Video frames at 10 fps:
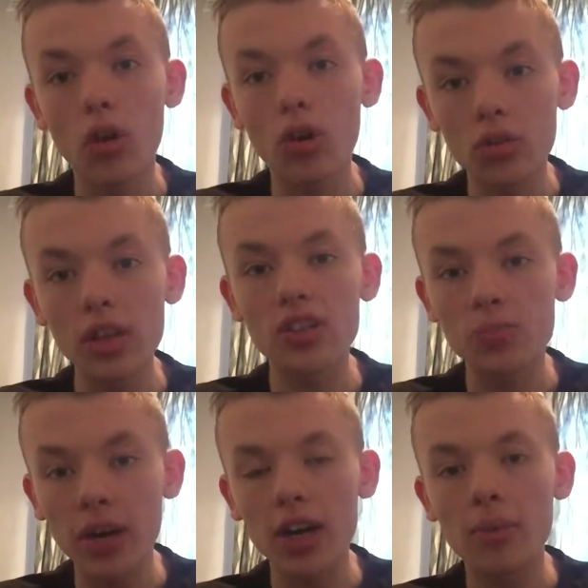All these
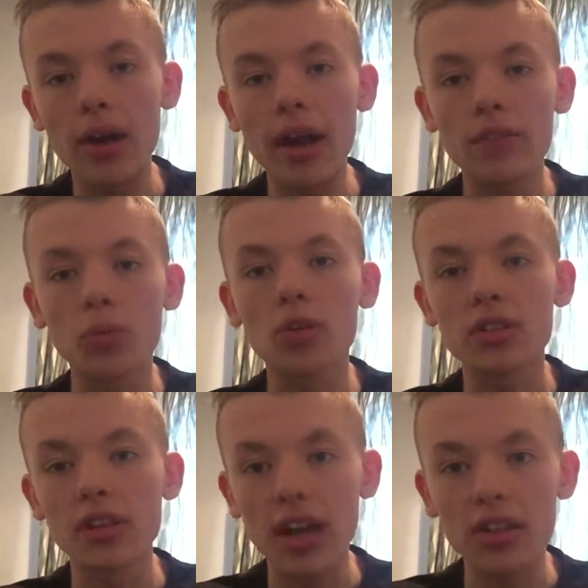Spider-Men have to
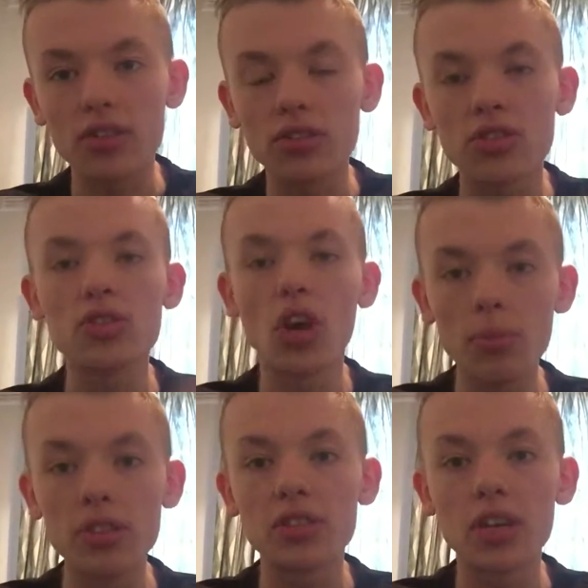work together to
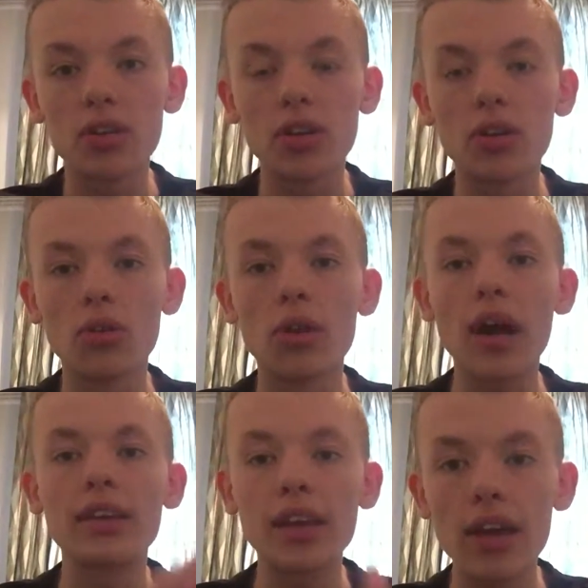stop Mysterio
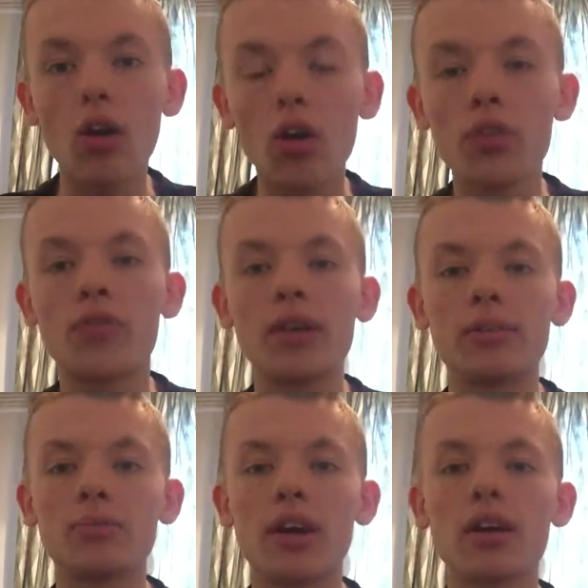and get all the
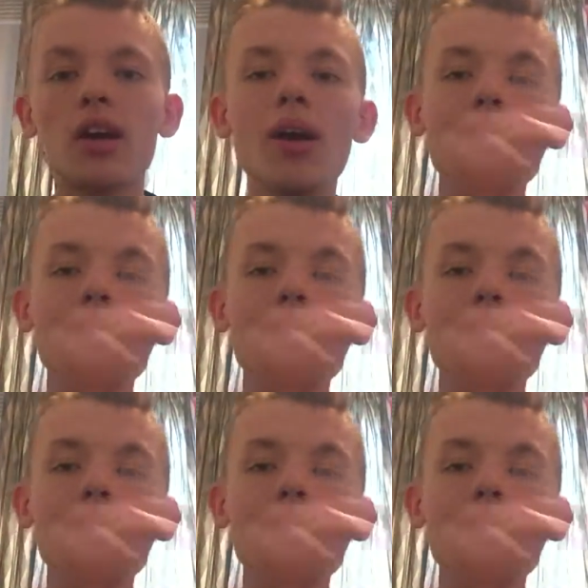fragments back.